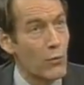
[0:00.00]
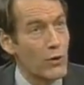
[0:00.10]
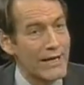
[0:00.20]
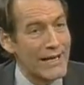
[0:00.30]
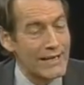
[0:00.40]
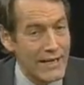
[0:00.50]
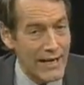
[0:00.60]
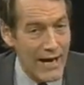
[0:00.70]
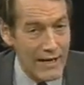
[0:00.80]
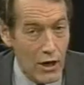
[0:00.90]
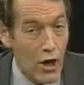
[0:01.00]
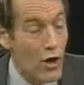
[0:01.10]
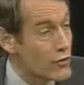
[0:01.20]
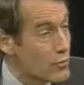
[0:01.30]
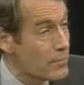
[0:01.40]
that would indicate
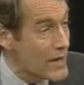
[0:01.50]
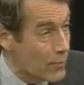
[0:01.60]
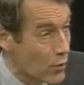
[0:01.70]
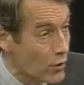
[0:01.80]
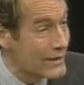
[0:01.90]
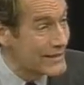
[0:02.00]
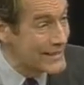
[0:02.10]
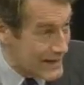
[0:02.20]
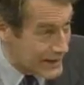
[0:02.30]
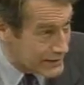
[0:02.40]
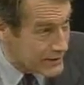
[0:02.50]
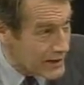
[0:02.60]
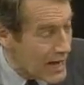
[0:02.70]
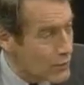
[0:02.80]
other people did it?